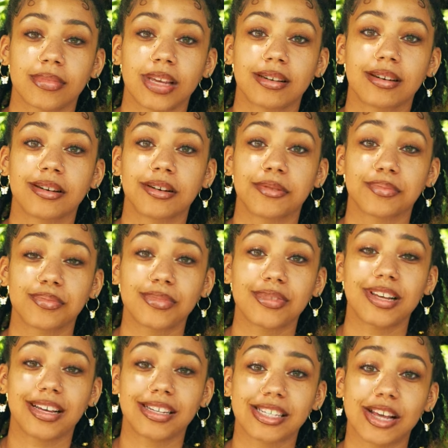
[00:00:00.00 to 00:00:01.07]

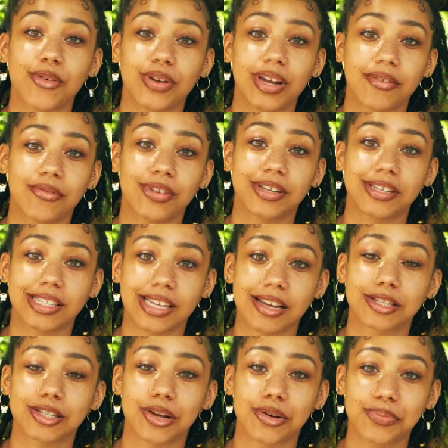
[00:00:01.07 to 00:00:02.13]
Yes, I would definitely say
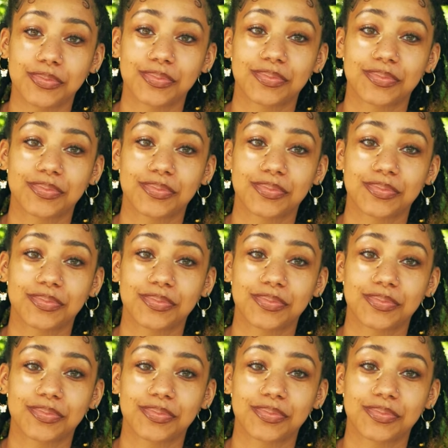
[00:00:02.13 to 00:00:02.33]
so.